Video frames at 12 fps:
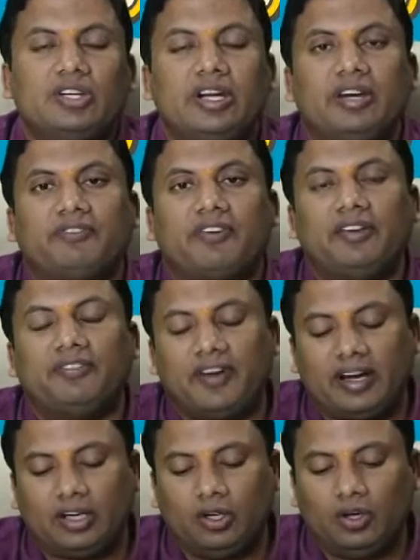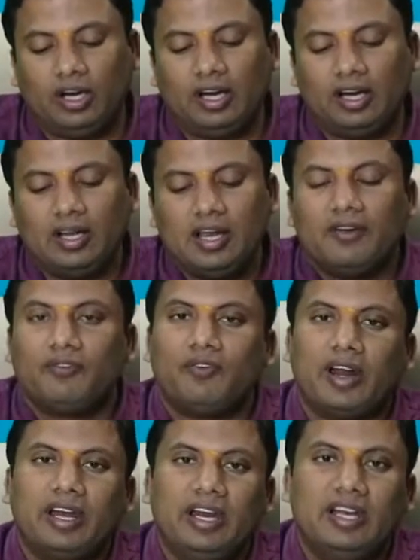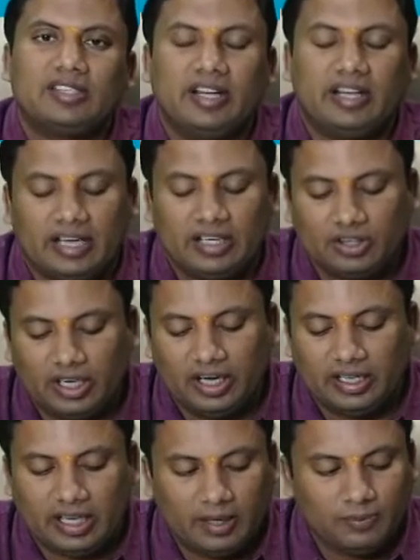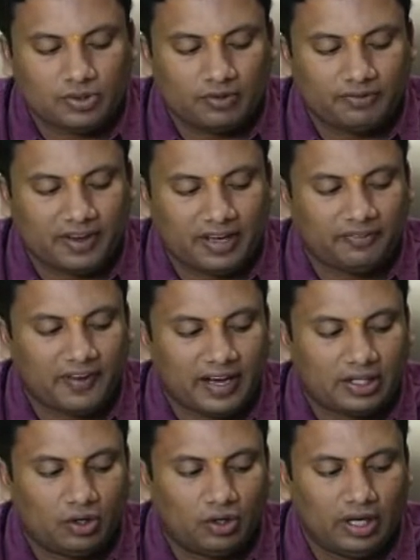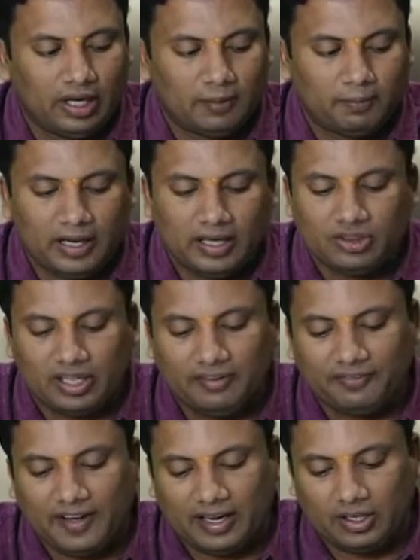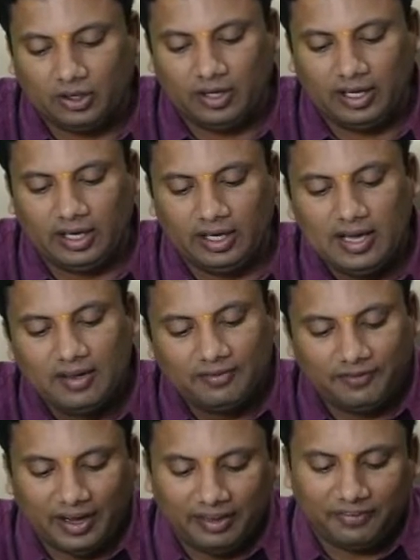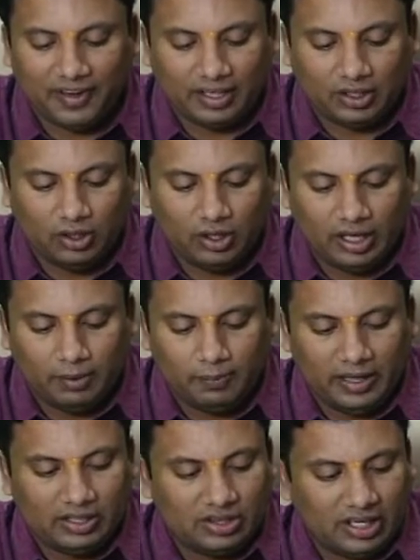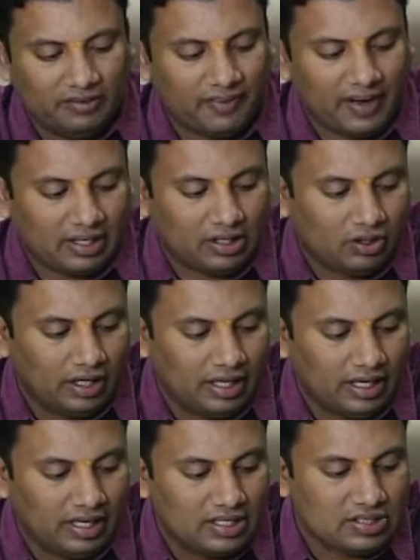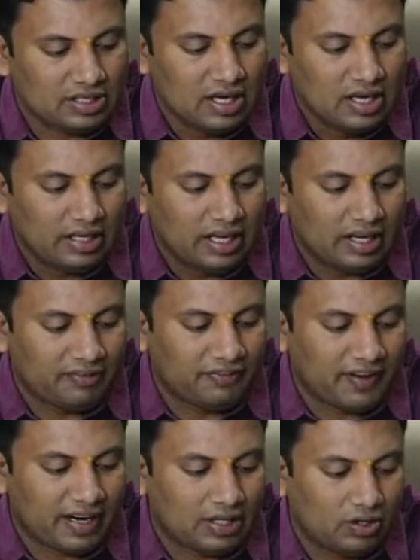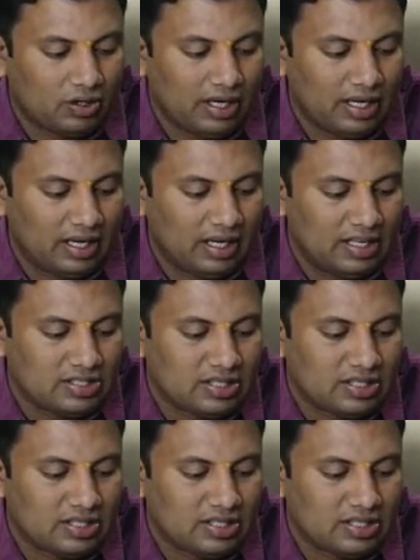in 5 factorial. 1 is written 3 times, so 5 factorial by 3 factorial. 5 factorial by 3 factorial is n factorial is